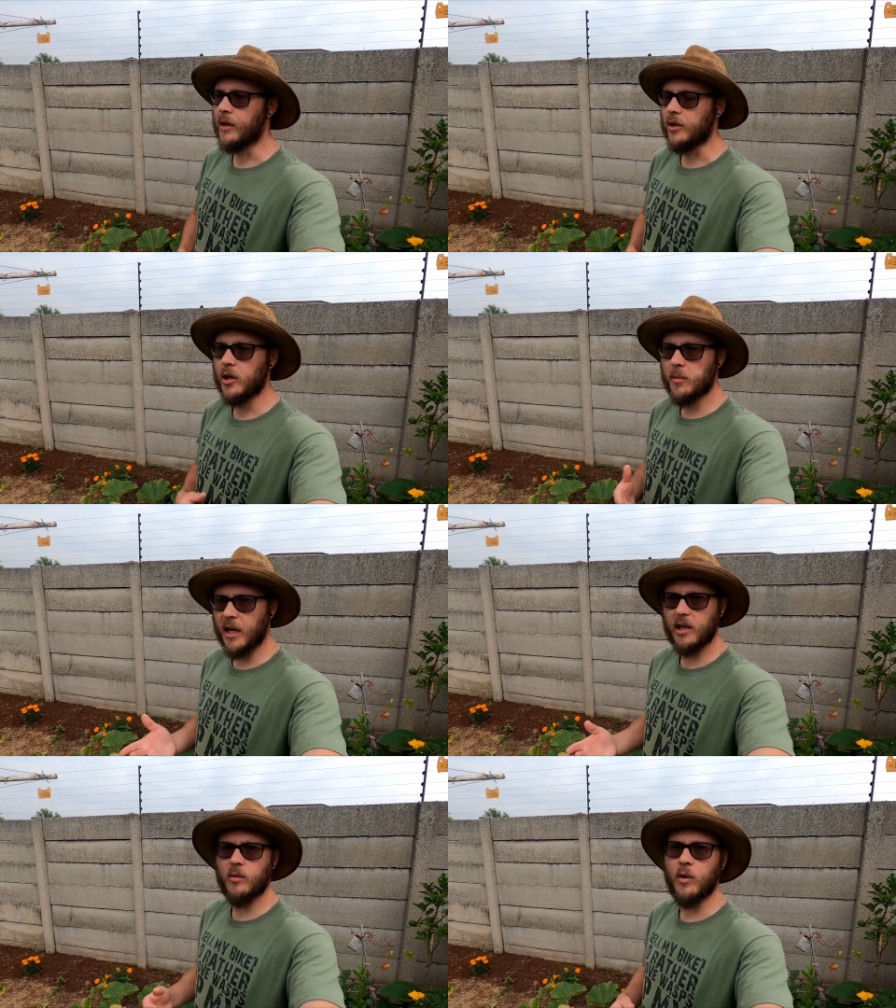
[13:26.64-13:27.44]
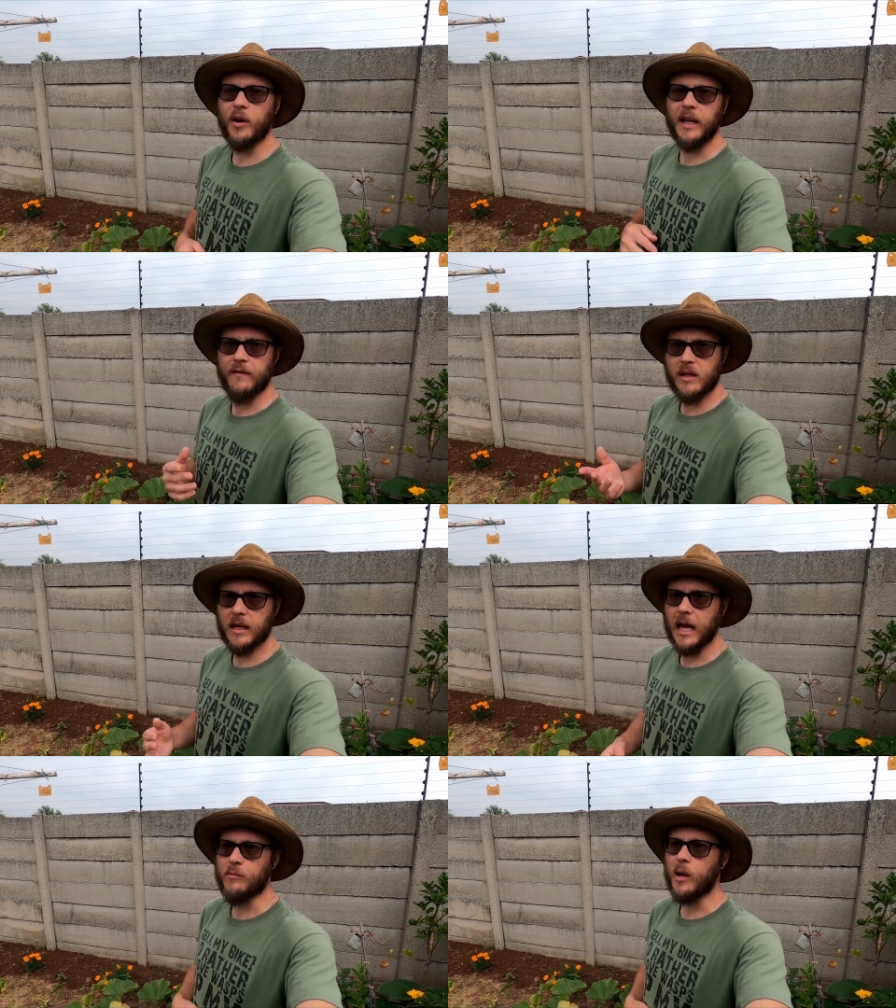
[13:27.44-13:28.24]
The germination worked,
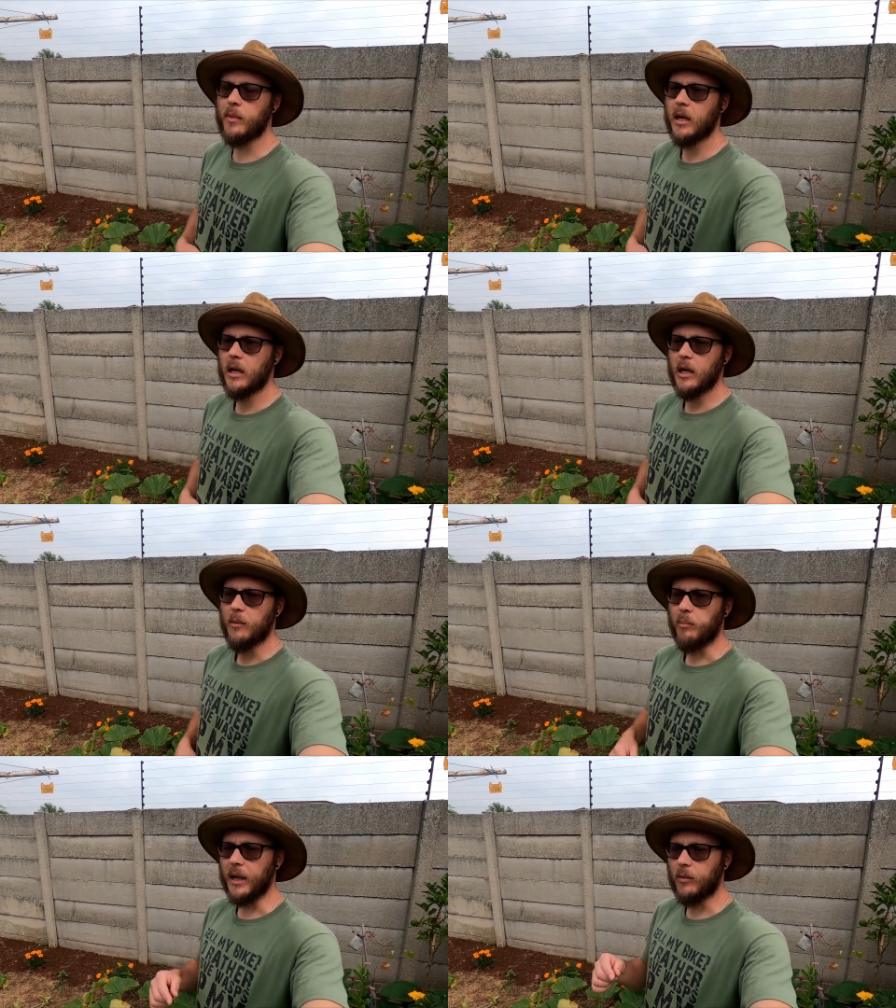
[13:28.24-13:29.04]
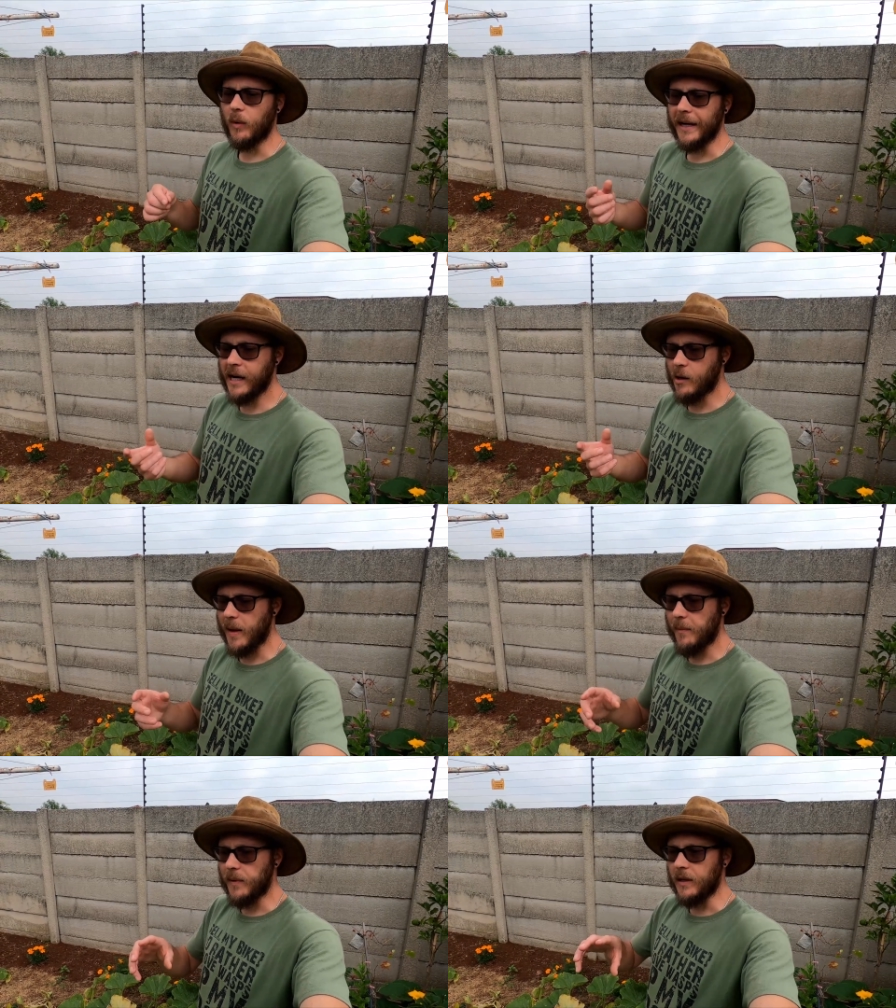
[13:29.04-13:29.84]
everything came up, but what ended
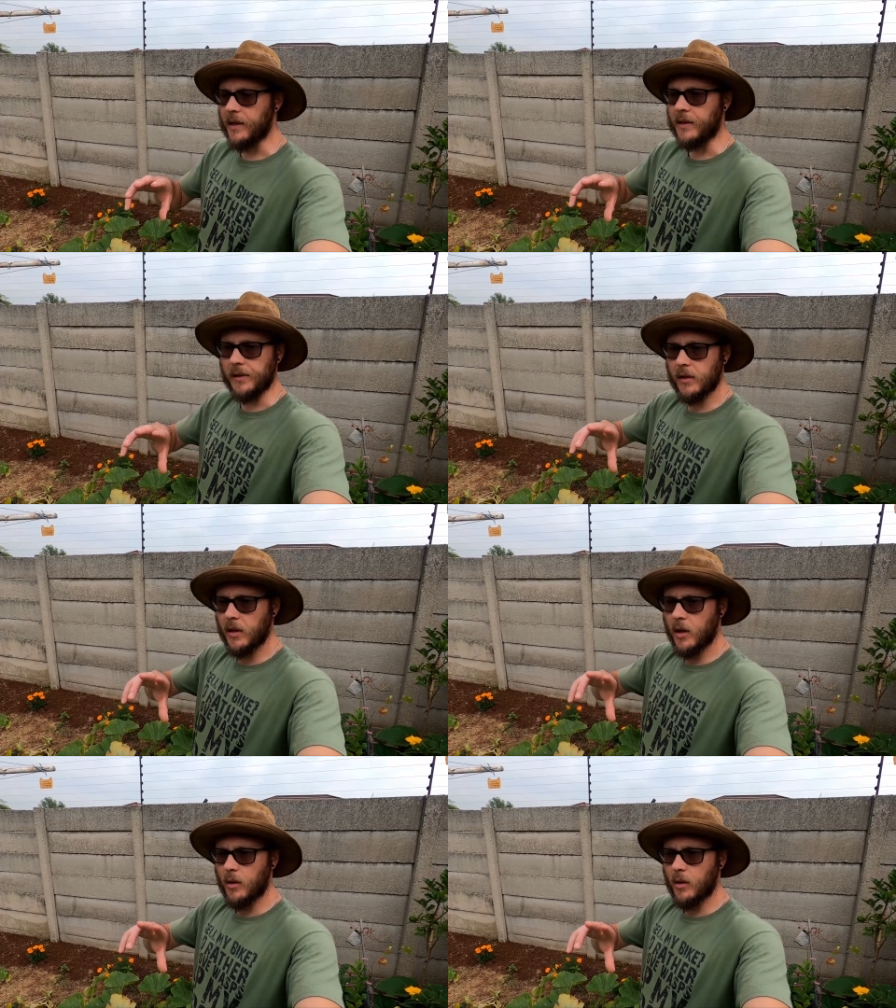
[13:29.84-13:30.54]
up happening is,